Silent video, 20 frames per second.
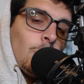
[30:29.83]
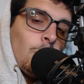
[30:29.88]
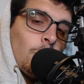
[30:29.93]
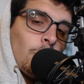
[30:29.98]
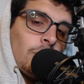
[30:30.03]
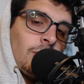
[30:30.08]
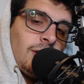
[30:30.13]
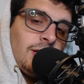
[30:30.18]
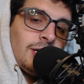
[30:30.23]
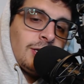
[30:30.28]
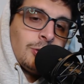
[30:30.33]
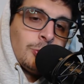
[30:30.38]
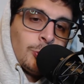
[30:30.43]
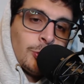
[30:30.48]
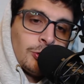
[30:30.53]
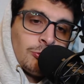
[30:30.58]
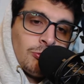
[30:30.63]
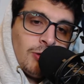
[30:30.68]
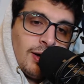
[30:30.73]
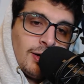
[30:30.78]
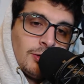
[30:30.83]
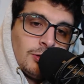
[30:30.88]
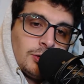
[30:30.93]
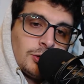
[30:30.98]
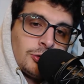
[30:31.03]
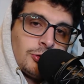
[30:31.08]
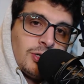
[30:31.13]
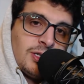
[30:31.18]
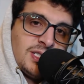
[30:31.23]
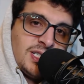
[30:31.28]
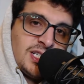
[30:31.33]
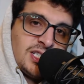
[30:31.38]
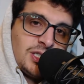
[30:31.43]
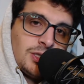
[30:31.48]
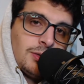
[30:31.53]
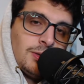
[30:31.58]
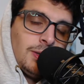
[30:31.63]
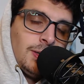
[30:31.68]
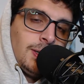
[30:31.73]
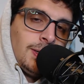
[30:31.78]
where he ignored Randle in
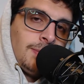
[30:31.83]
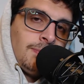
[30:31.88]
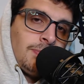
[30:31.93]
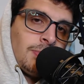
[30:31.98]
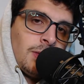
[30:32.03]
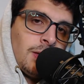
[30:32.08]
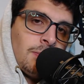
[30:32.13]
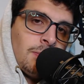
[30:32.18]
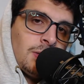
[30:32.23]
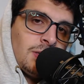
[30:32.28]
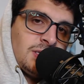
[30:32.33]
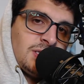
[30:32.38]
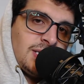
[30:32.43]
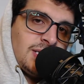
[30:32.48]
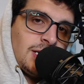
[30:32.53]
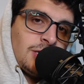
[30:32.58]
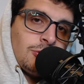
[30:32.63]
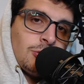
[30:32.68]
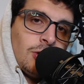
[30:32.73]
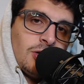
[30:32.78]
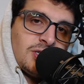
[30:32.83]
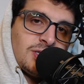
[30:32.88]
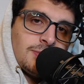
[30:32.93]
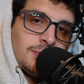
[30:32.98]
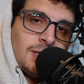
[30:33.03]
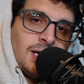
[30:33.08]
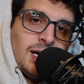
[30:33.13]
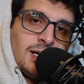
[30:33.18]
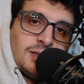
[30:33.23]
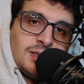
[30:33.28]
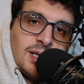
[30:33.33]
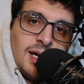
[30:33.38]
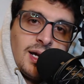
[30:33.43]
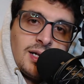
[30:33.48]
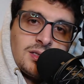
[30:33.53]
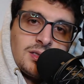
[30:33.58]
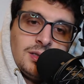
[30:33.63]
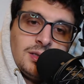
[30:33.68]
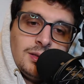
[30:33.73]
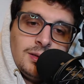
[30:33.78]
transition, but instead draws some
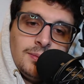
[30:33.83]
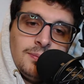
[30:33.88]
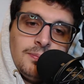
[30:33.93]
contact.